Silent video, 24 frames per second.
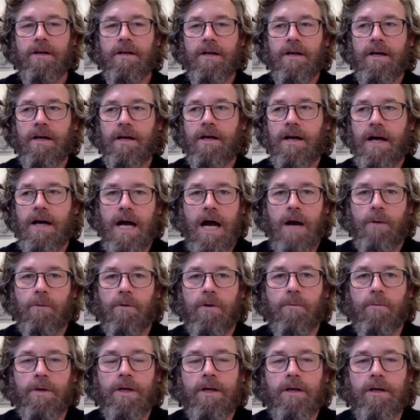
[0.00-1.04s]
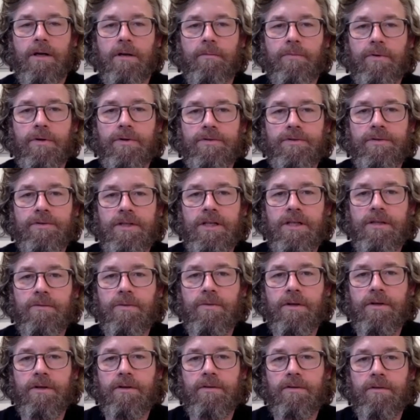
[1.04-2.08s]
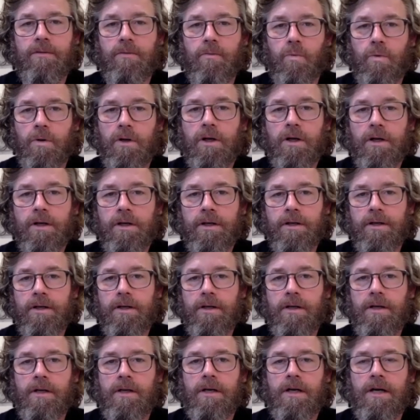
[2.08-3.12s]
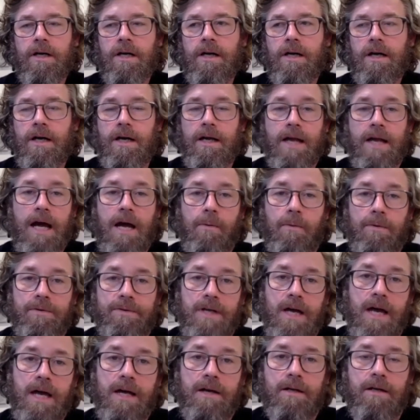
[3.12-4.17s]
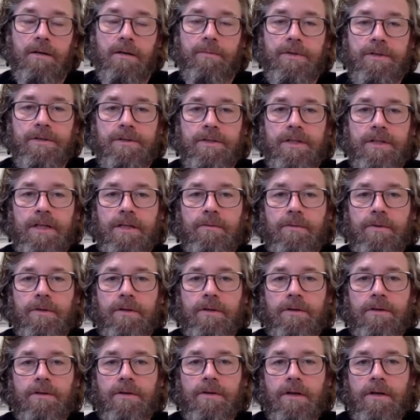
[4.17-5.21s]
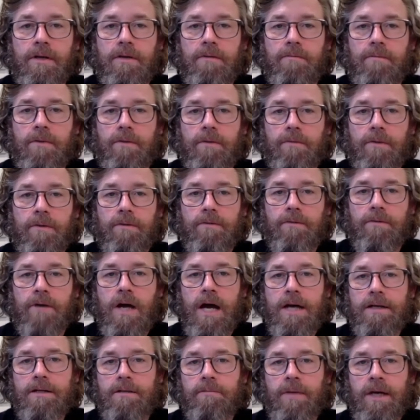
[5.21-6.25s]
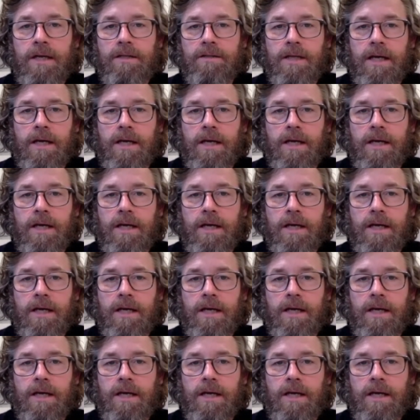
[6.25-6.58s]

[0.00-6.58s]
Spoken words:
How were we going to proceed with work? And how was I going to proceed with trying to maintain